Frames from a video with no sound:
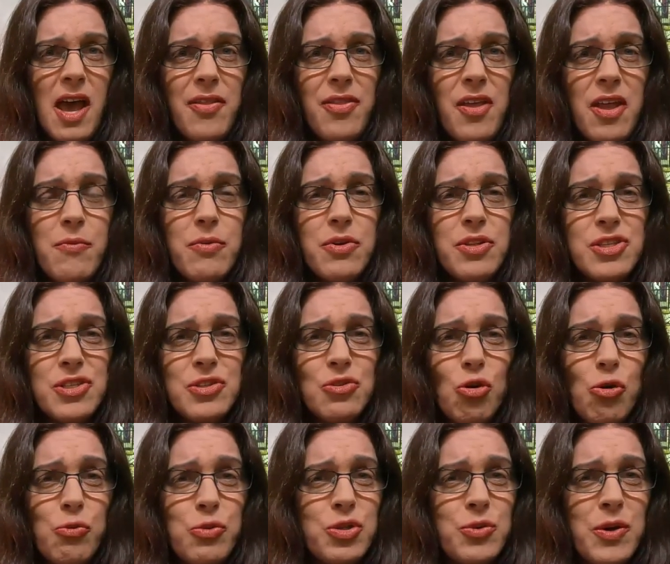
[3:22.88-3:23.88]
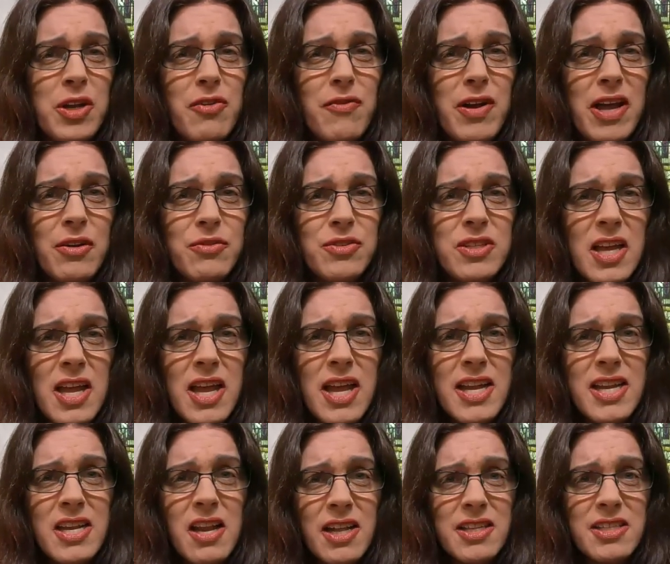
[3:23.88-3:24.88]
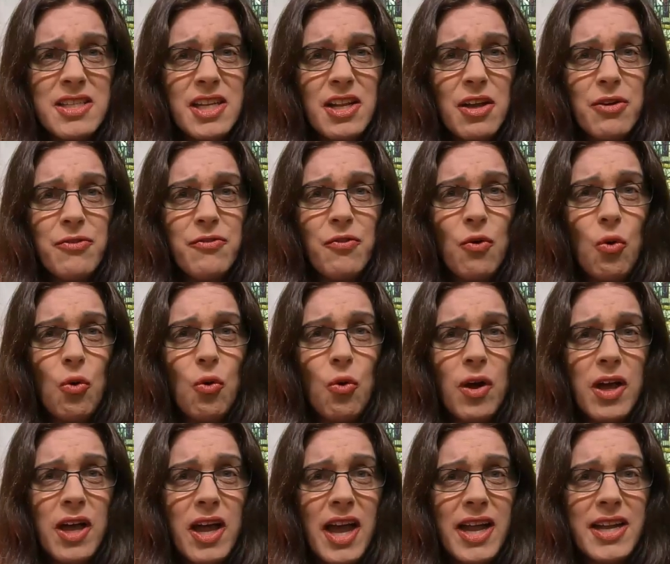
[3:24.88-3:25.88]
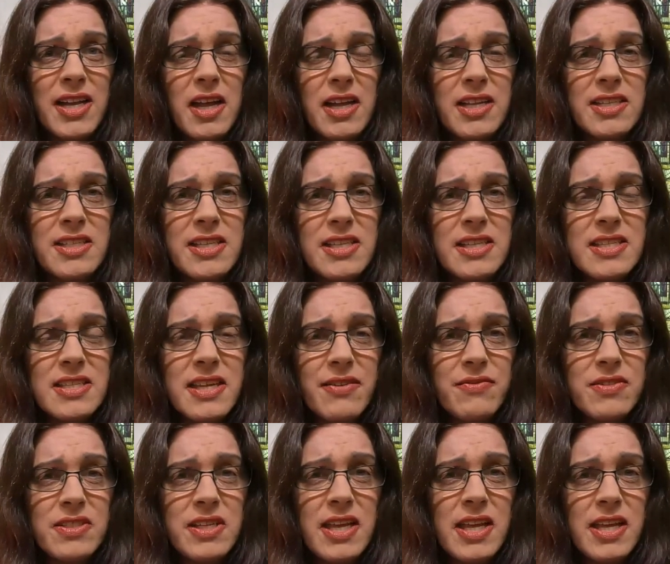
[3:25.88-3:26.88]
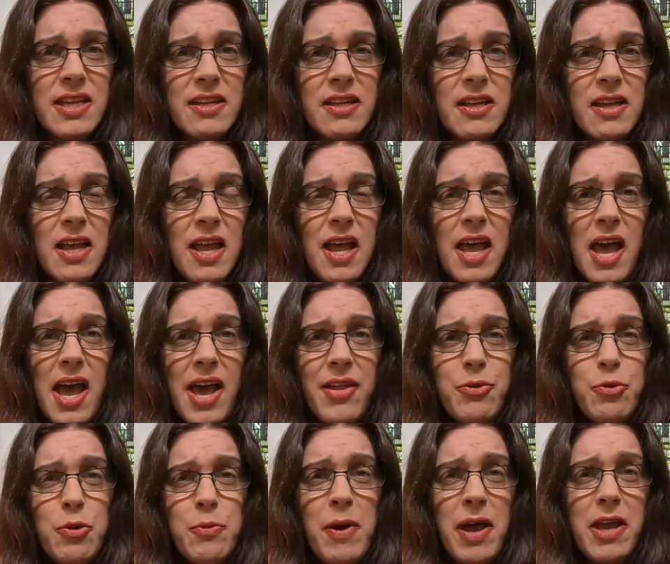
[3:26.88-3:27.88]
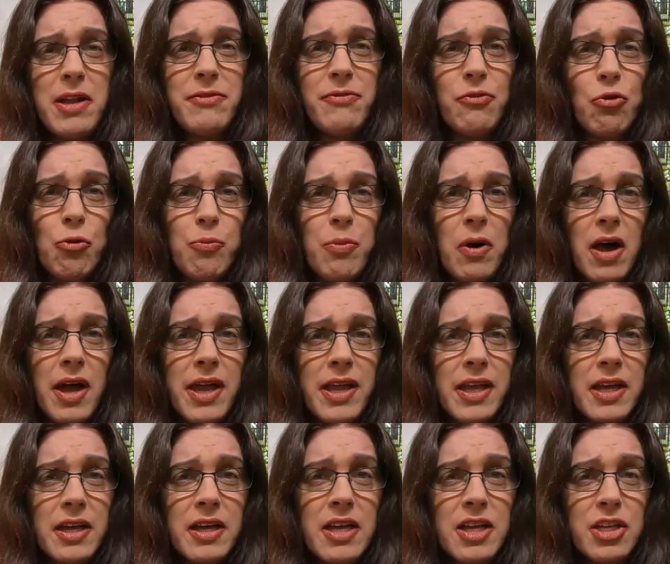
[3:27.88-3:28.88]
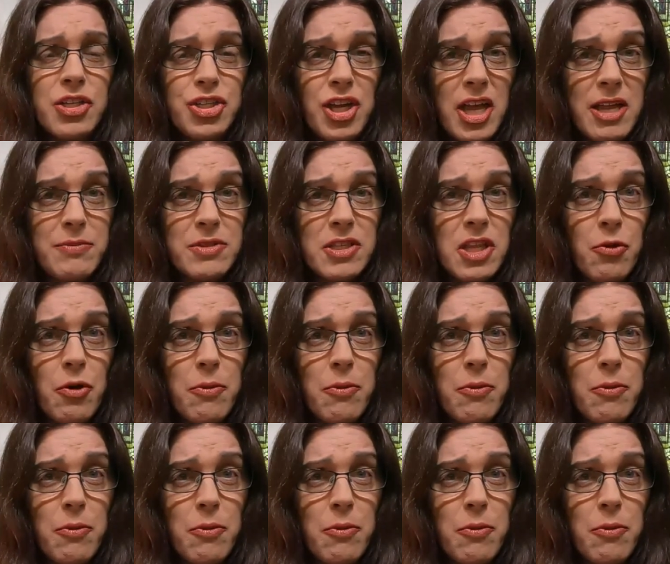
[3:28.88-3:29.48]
And they were installed between around 1904 and 1917. And they were paid for by James